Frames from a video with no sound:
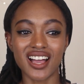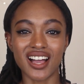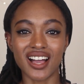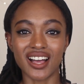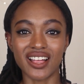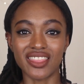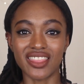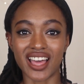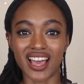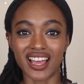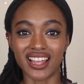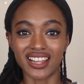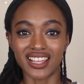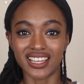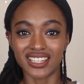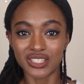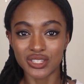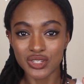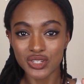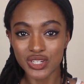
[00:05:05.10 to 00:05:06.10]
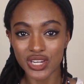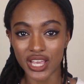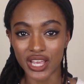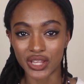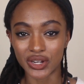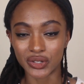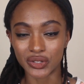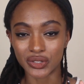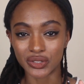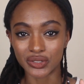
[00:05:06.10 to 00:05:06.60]
uh, that gets
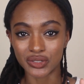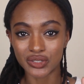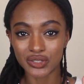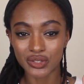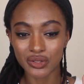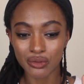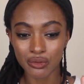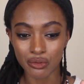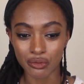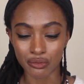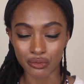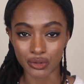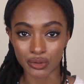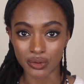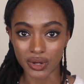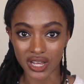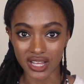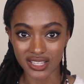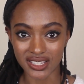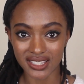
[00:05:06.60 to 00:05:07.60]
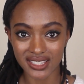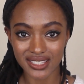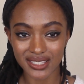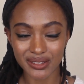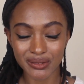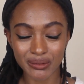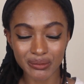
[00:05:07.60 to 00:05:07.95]
channeled through us.